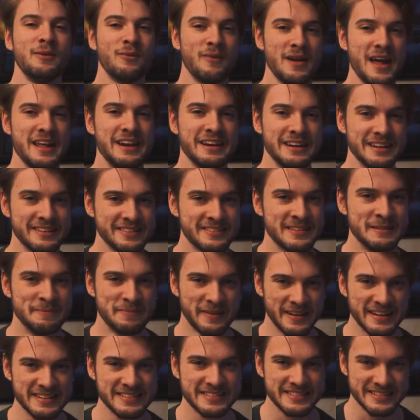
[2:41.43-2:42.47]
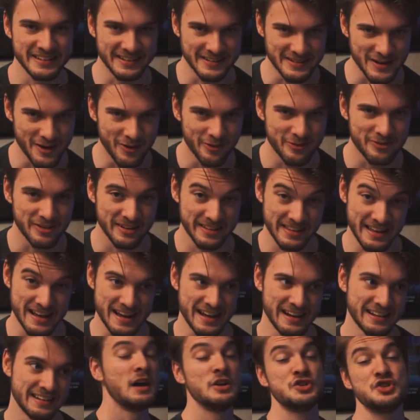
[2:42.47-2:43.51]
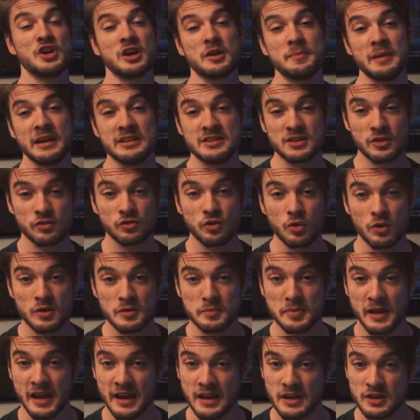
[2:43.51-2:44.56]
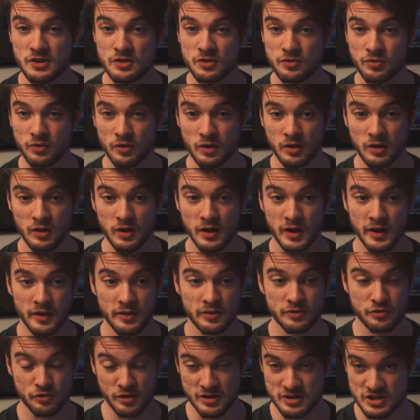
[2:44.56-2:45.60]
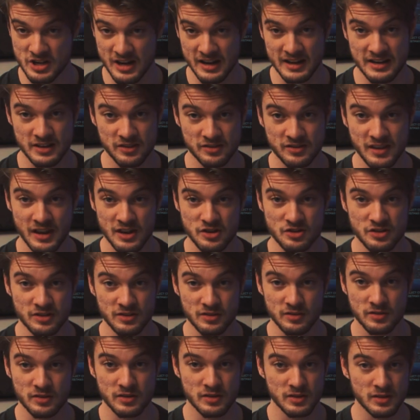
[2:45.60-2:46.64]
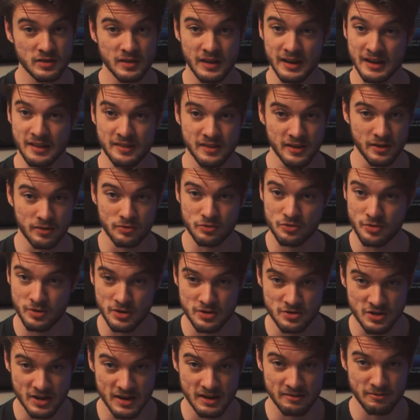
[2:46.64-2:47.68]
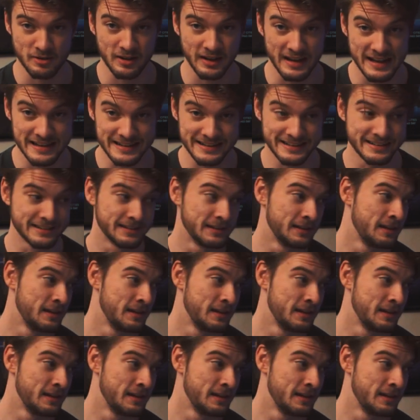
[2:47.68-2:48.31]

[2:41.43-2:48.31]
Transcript: Reddit is the place to go for that. Uh, check out my Discord page for uh, Trent Jedi discussions, anything Trent Jedi related.